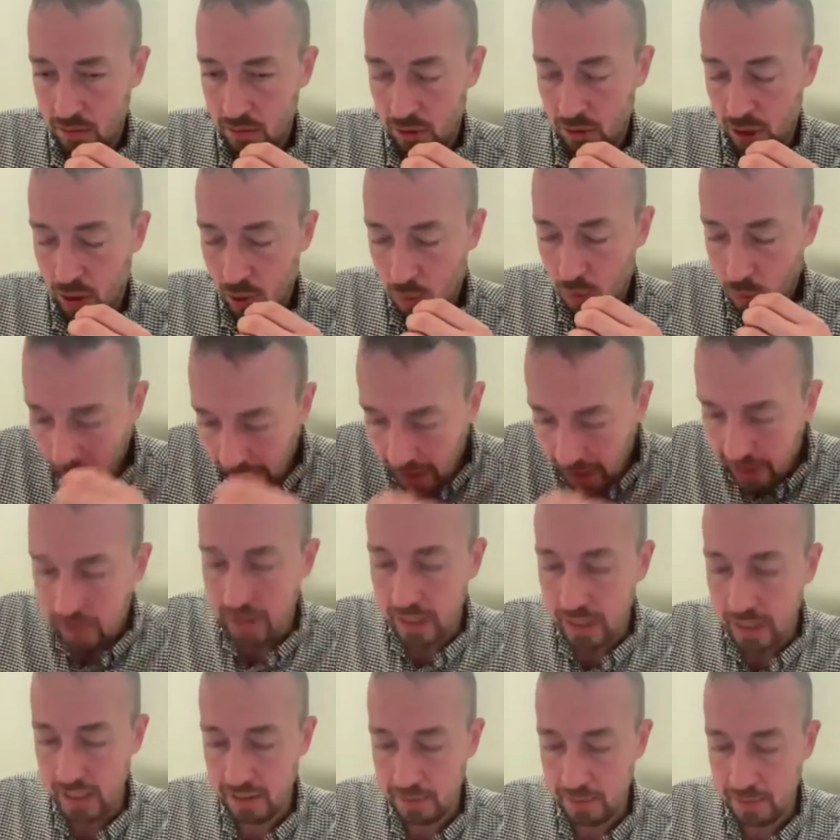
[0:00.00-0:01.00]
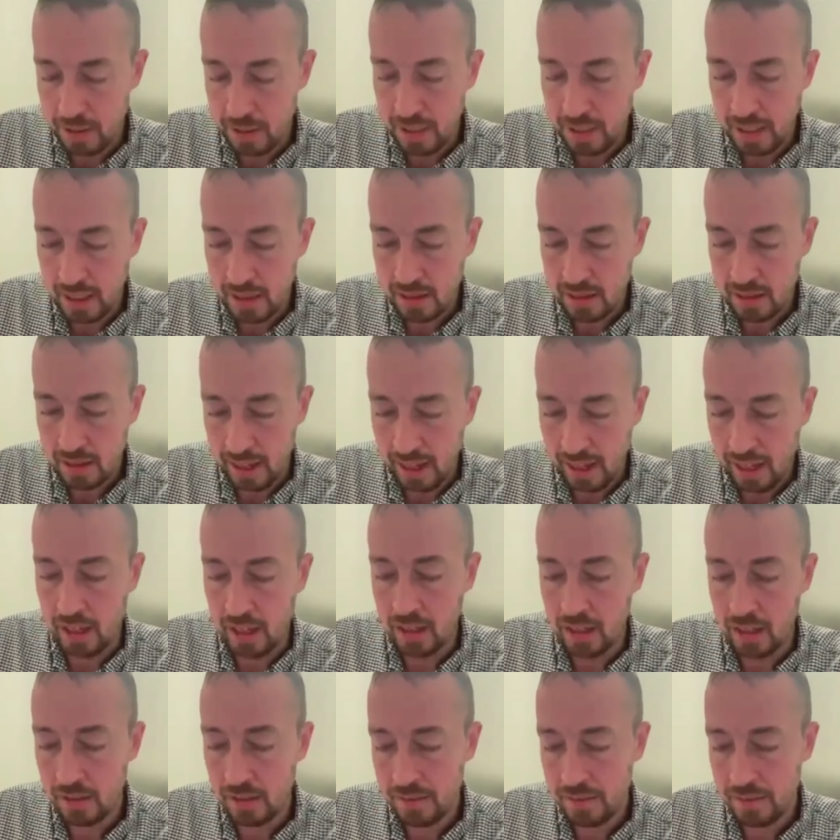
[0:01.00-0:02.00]
requiring of Bnei
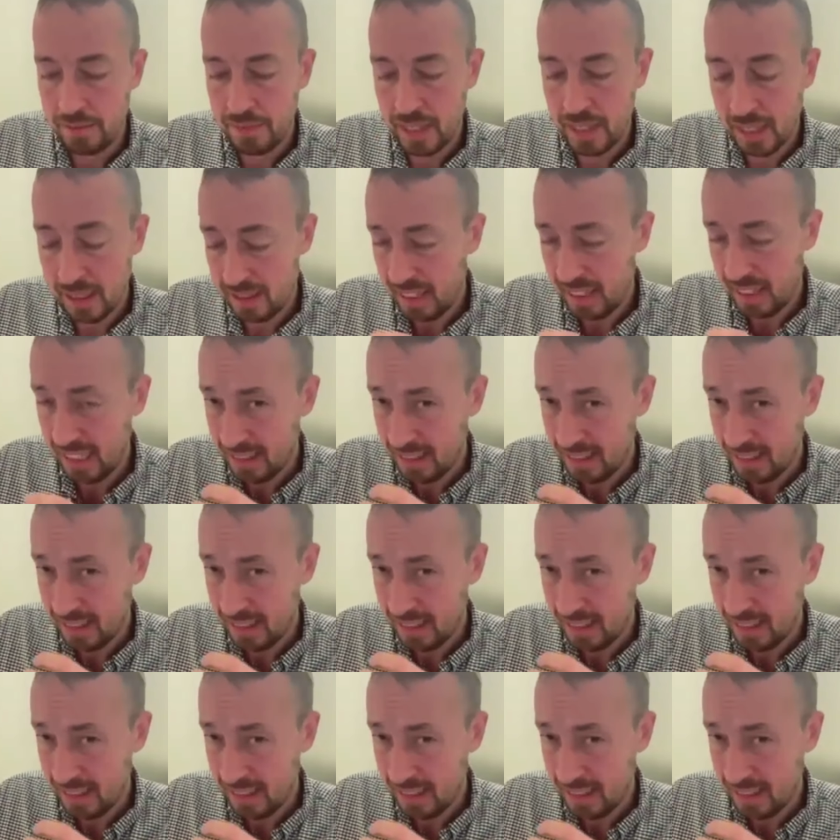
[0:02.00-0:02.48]
Israel is,